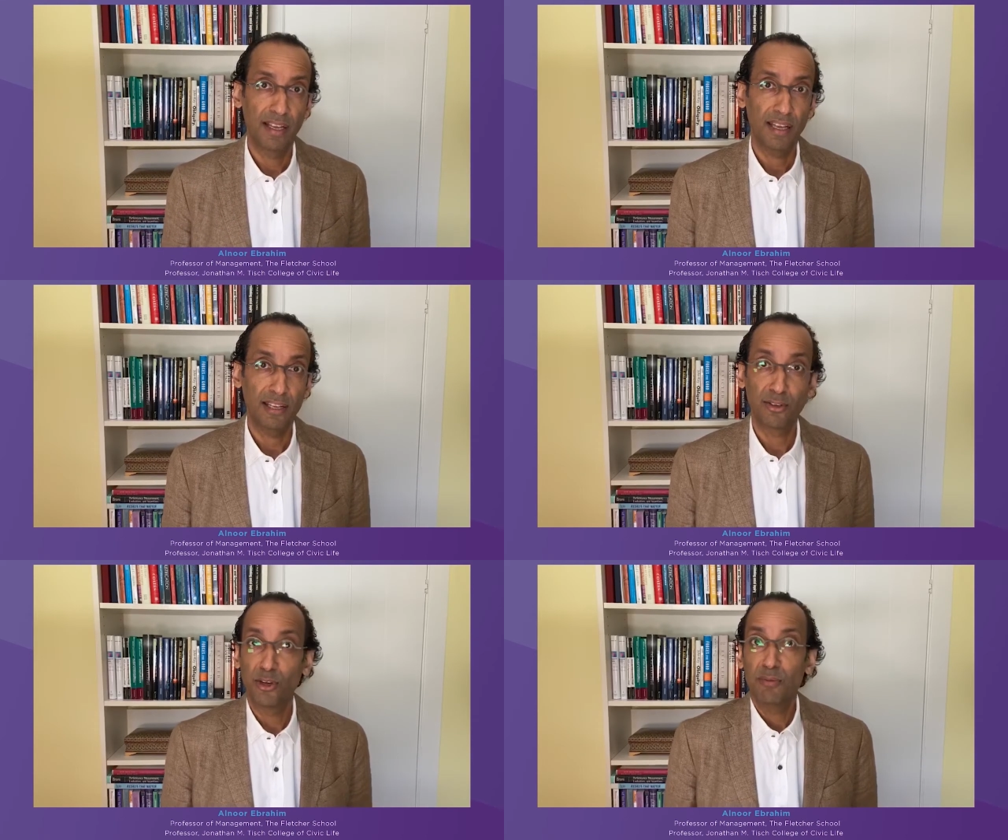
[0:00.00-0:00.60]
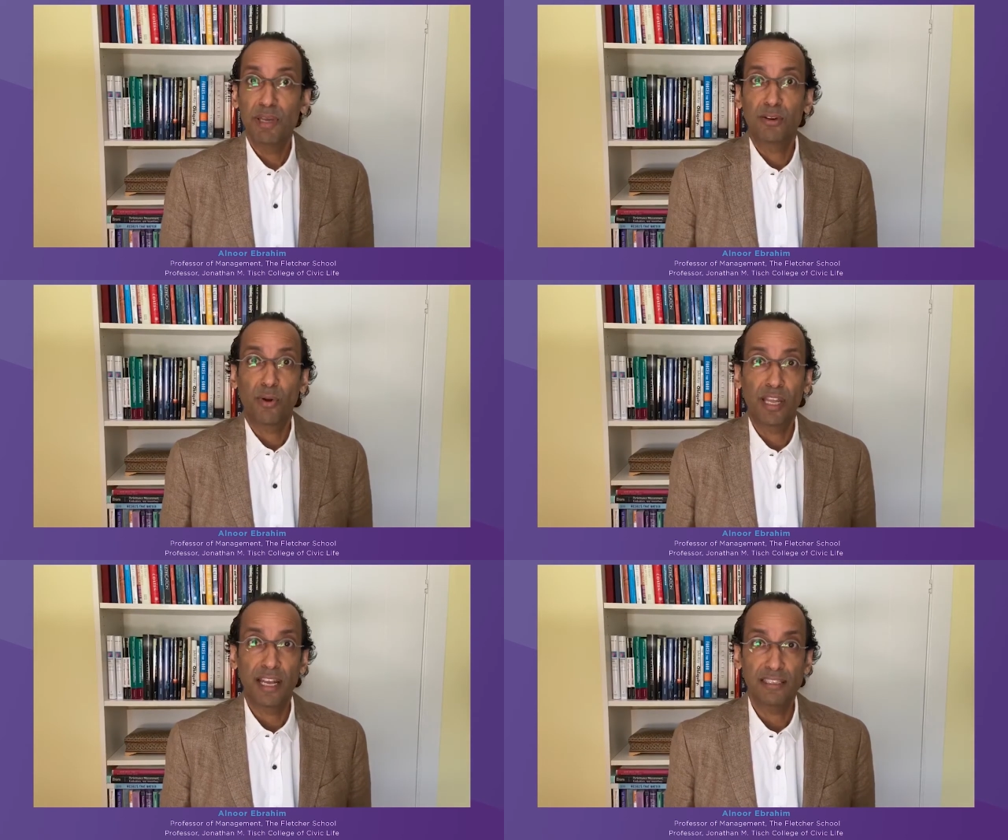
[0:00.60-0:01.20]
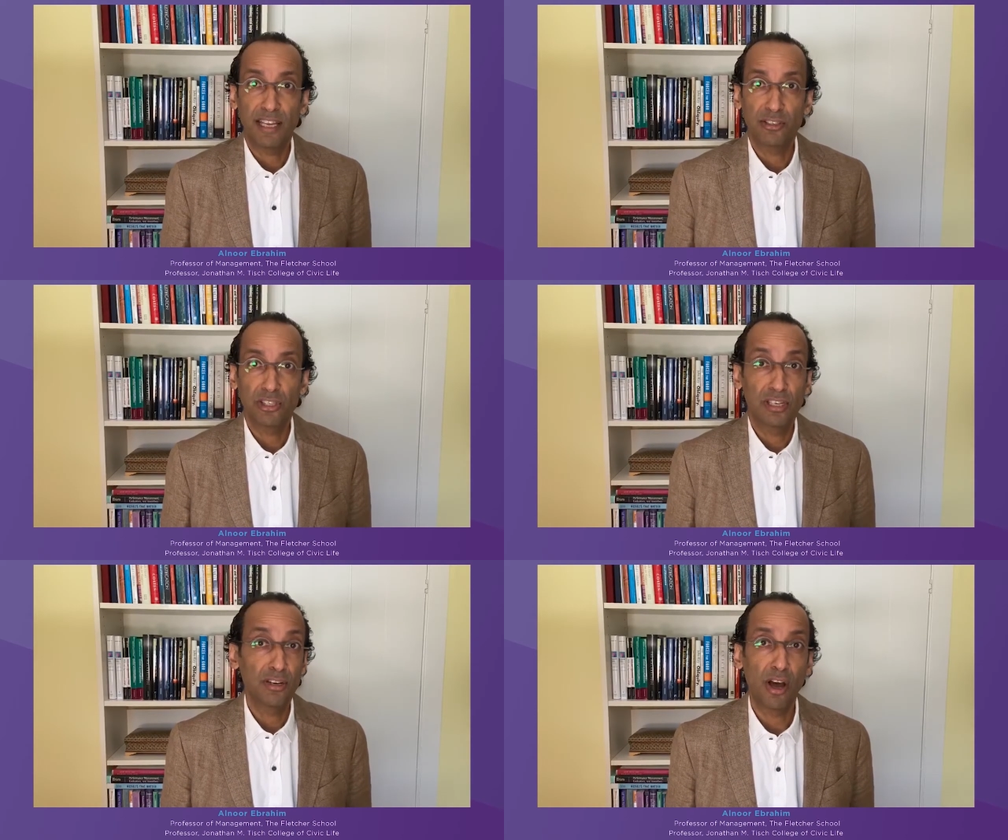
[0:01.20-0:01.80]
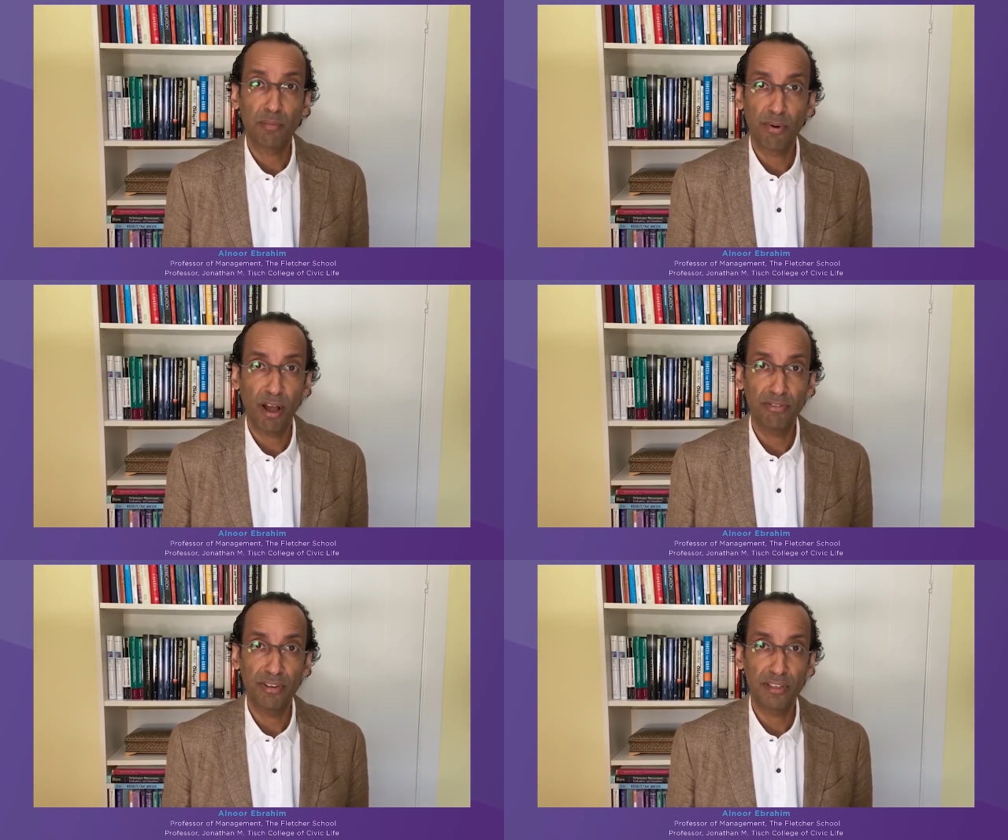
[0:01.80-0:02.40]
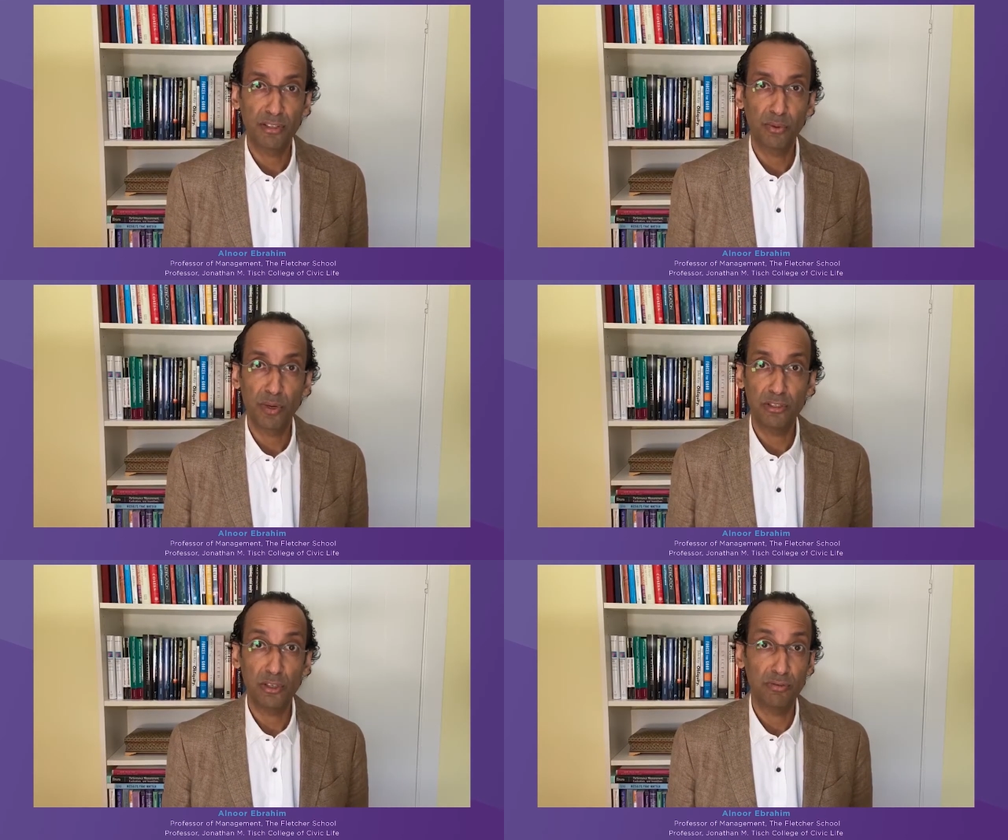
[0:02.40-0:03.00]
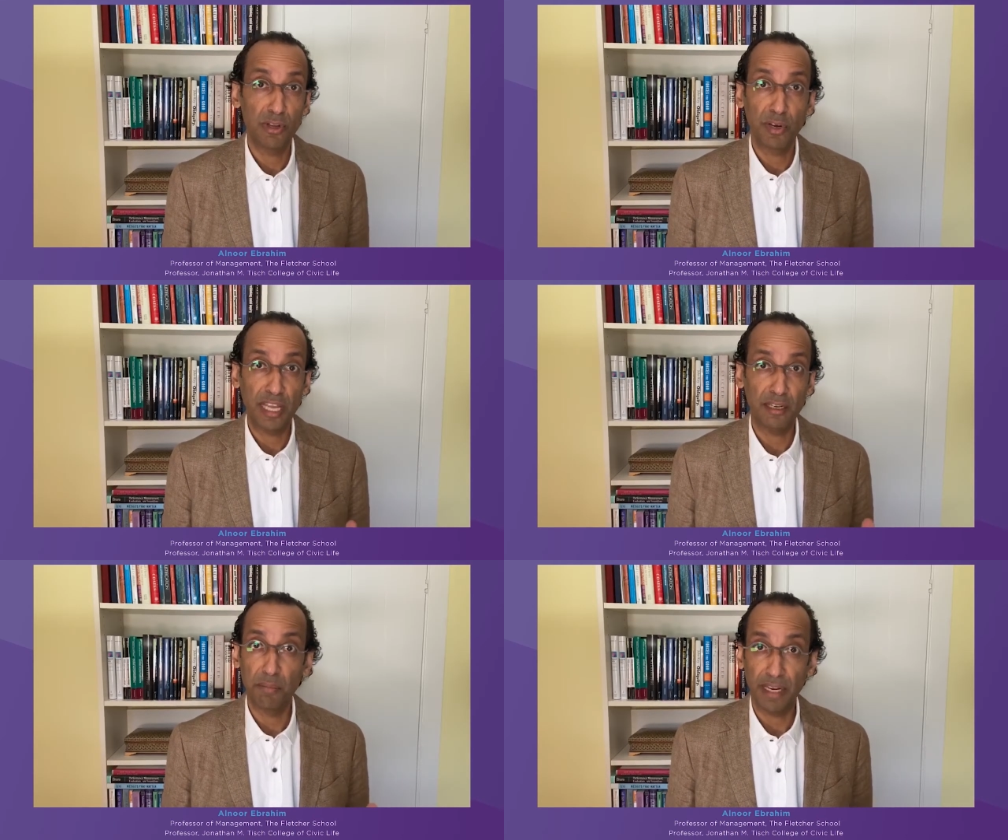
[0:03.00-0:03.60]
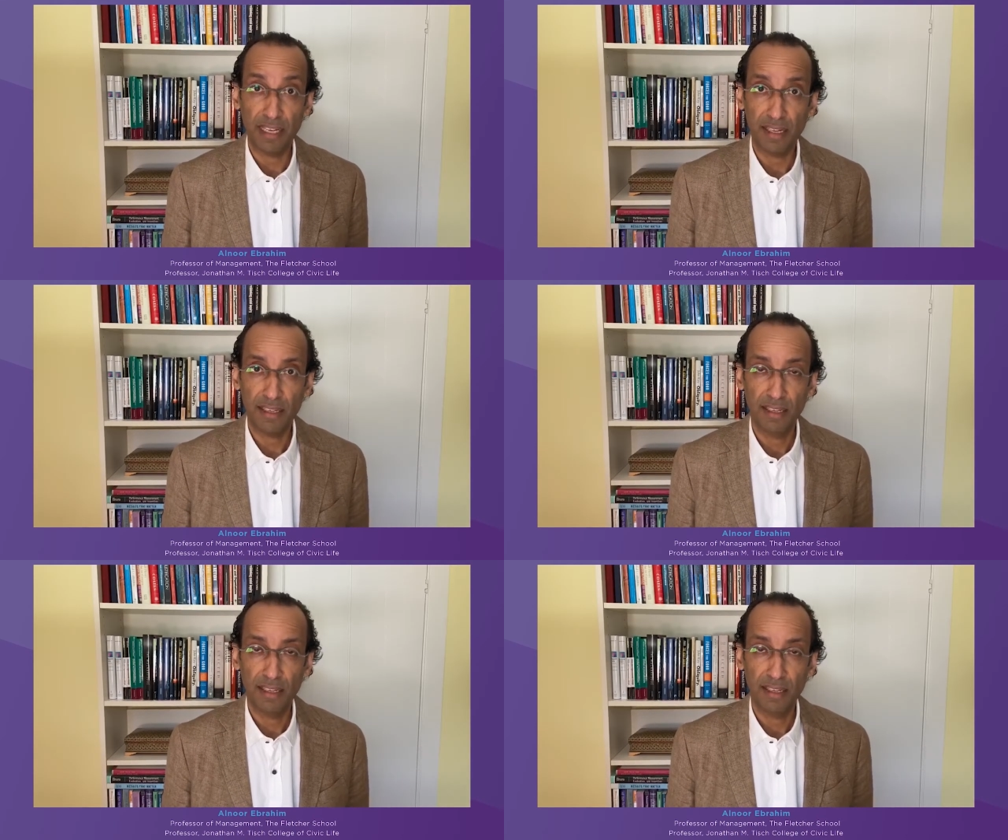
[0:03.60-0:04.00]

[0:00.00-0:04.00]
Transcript: It could be an organization, a nonprofit to which you've donated money.